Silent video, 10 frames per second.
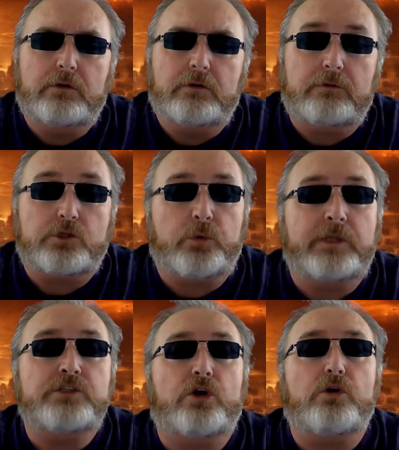The
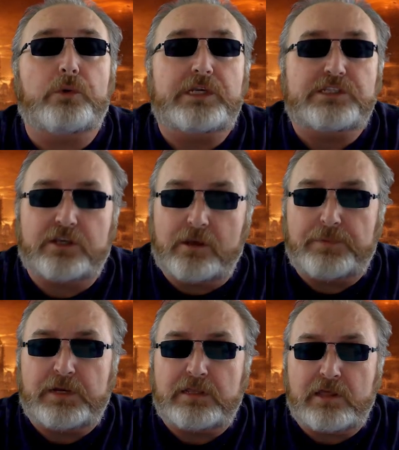twins always
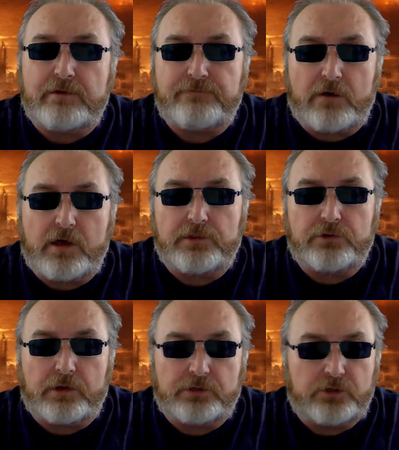accompanied their
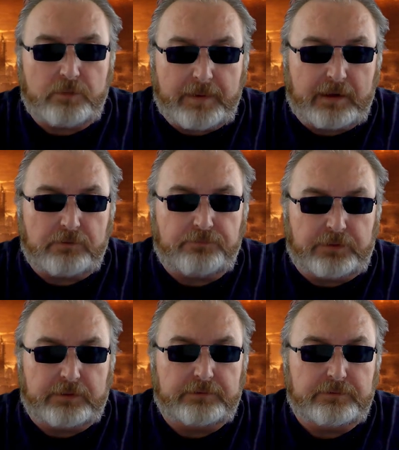father onto the
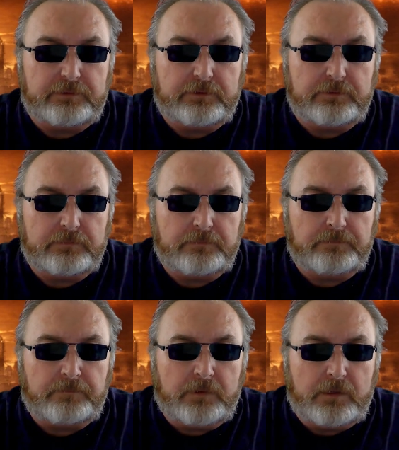battlefield.
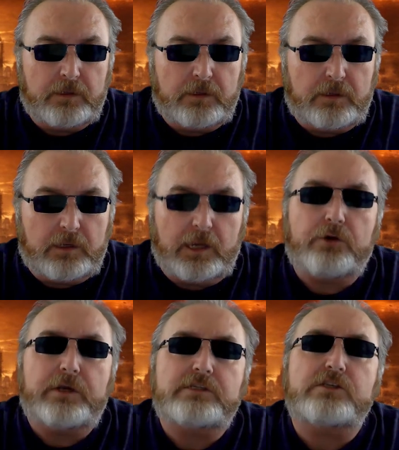
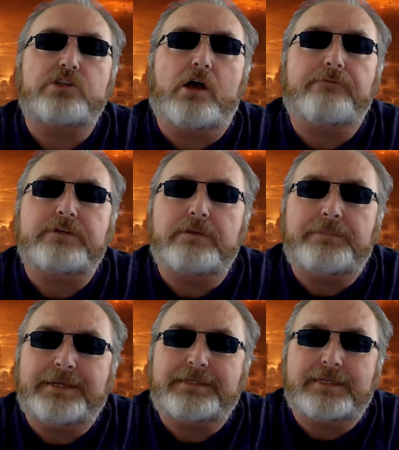Ares is often
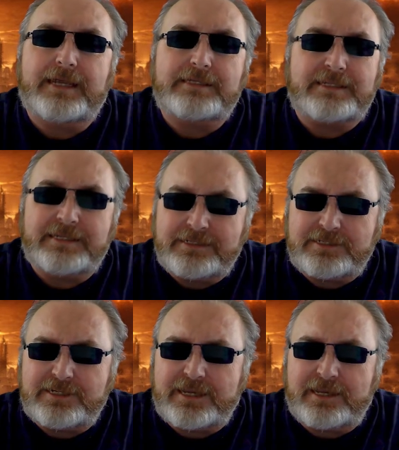depicted as an
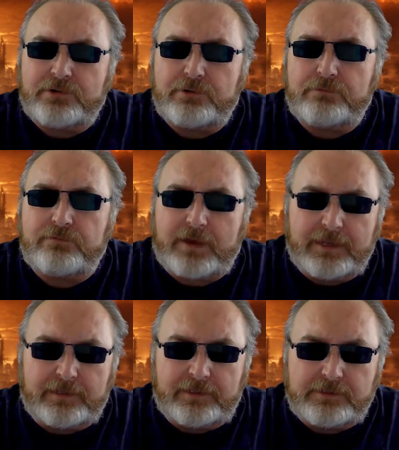instigator of
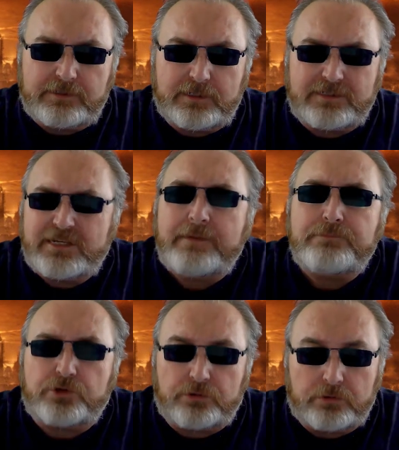violence, a
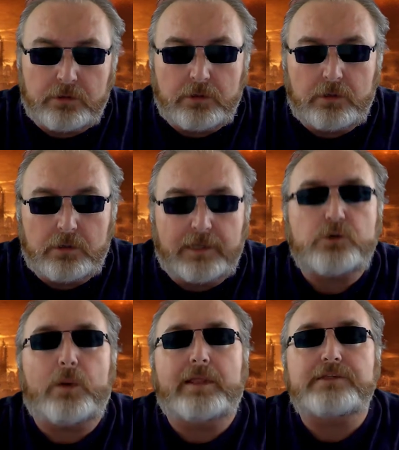tempter, as
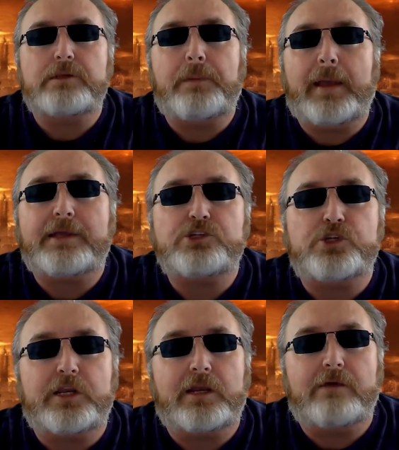well as a
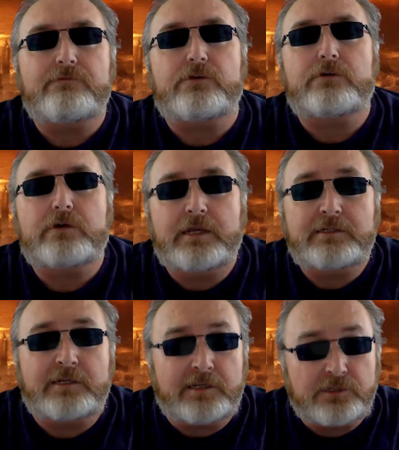passionate lover
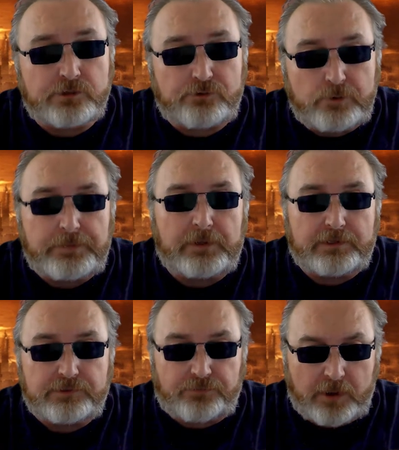and an
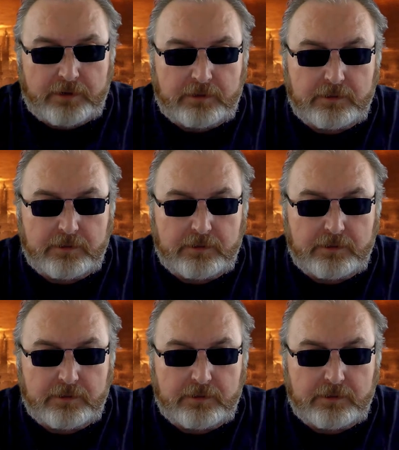unscrupulous friend.